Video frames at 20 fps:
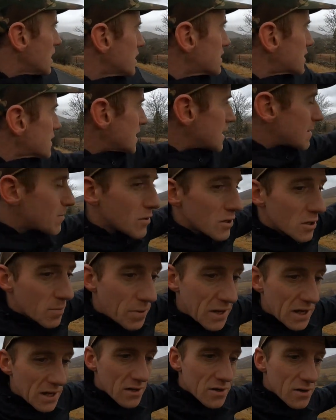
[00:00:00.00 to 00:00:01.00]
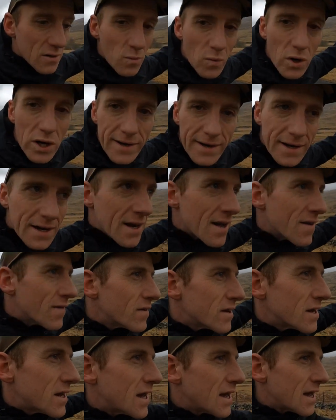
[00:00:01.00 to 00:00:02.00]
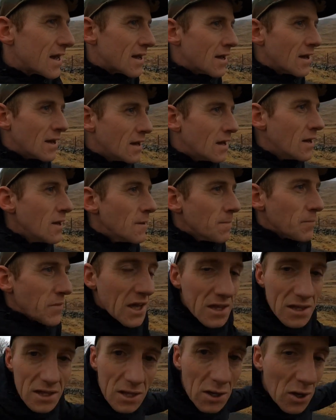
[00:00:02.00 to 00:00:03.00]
hate to think about the person working every day at the